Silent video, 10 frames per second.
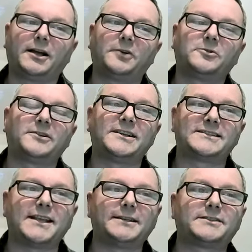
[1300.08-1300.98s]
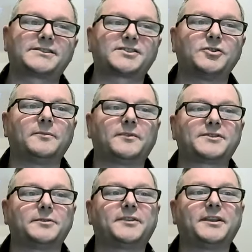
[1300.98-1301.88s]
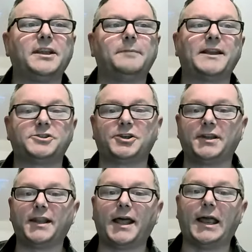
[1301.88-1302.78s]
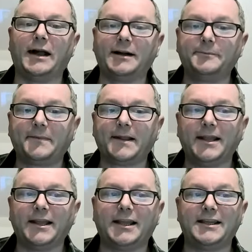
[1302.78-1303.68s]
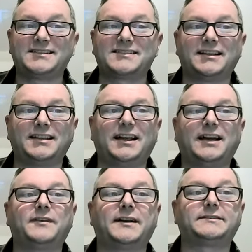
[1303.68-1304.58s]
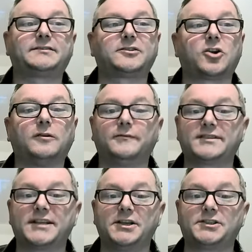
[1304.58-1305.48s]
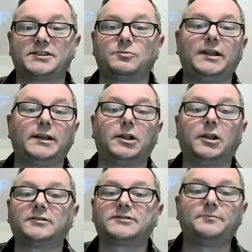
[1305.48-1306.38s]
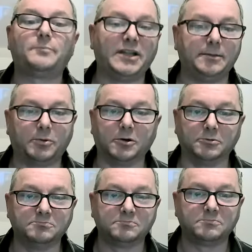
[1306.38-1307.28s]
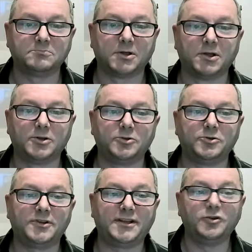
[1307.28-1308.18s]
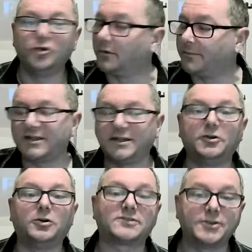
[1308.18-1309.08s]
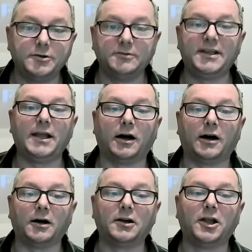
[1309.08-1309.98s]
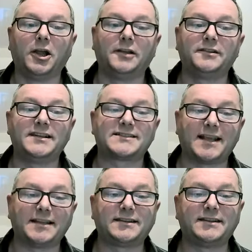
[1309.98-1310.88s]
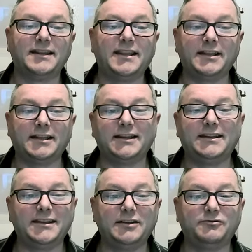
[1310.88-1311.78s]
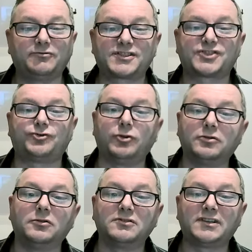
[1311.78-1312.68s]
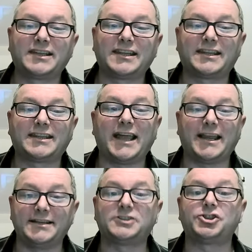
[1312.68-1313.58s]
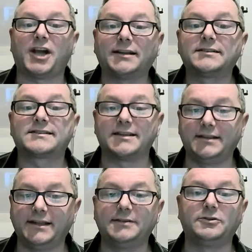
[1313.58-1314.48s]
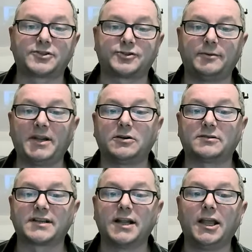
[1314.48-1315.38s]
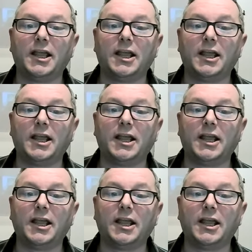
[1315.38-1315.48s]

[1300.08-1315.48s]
I was going to say some, something you mentioned there is I've had conversations with a lot of people. Nobody knows who they are, and they said they they struggle getting a chance in the industry because